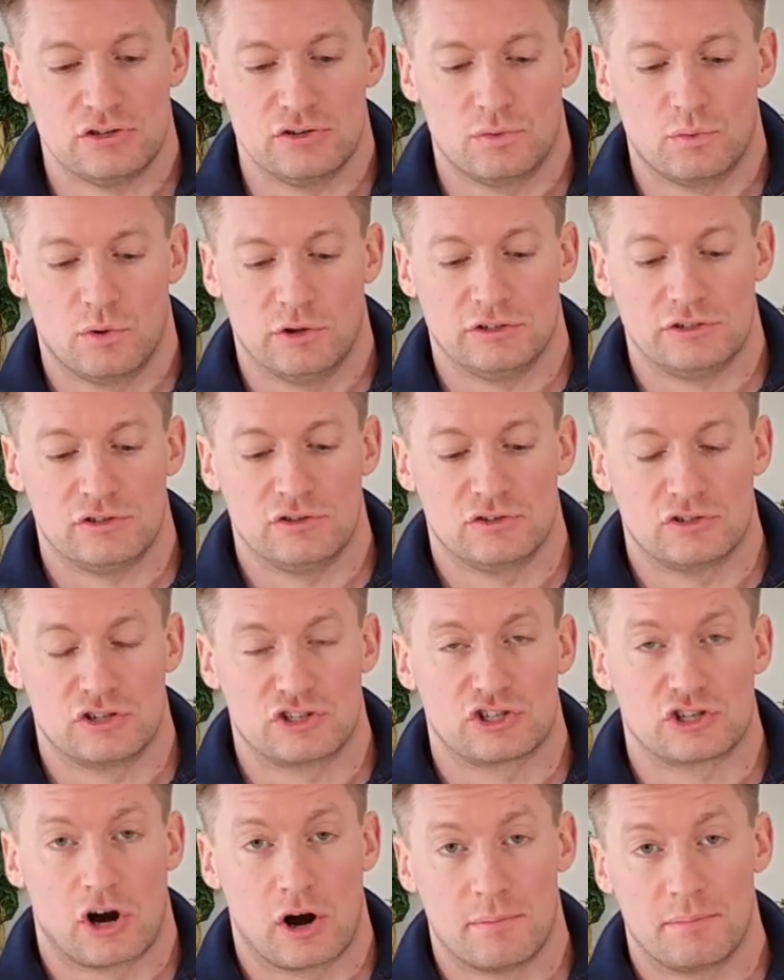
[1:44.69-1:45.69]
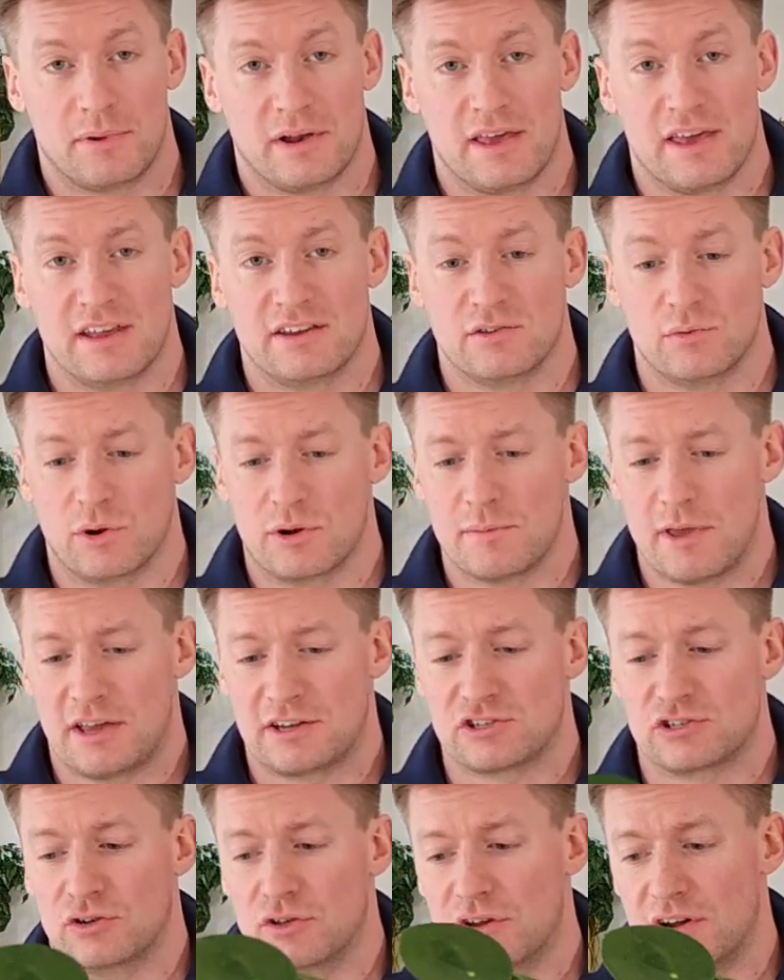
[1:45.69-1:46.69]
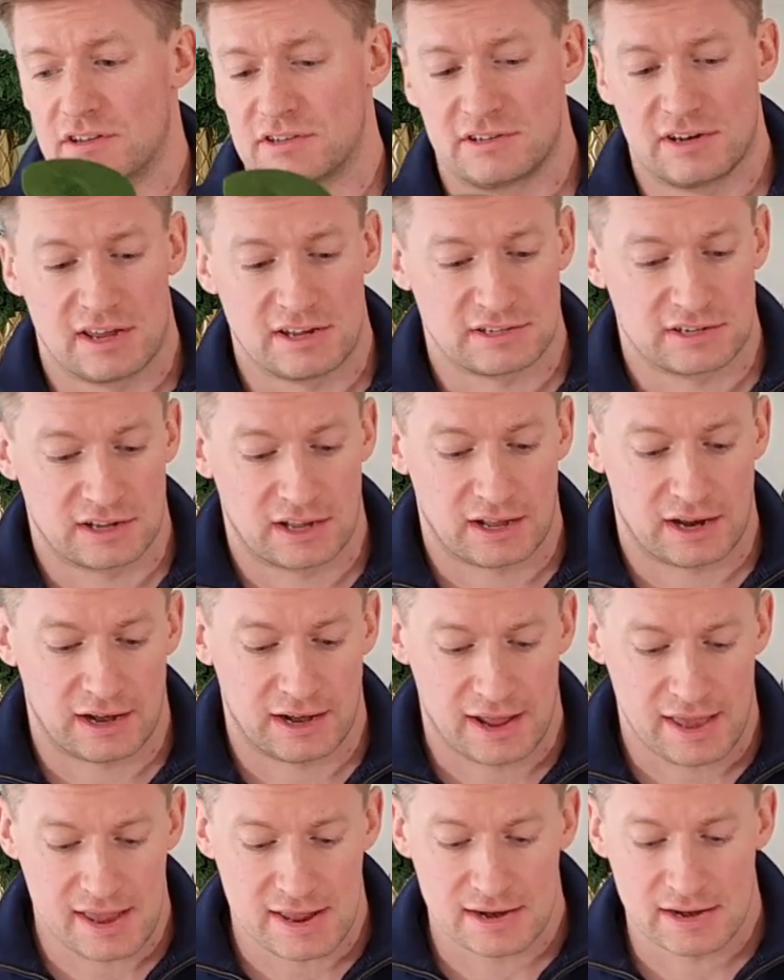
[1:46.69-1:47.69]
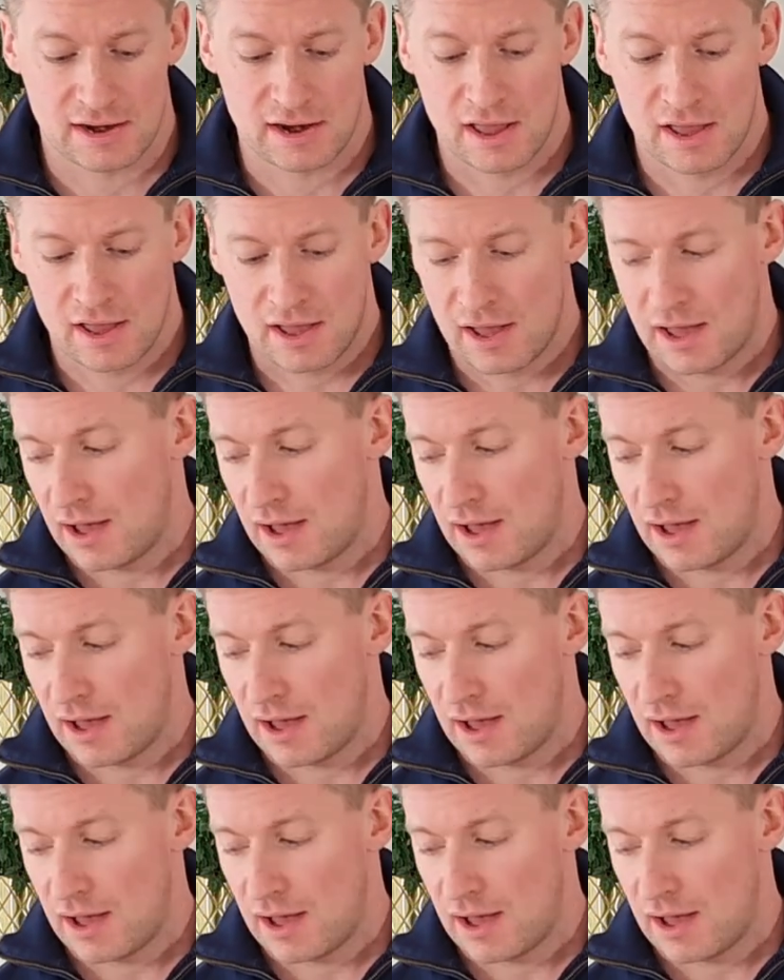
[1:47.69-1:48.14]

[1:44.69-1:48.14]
you want to use a sharp blade, and you want to make sure that it's nice and clean.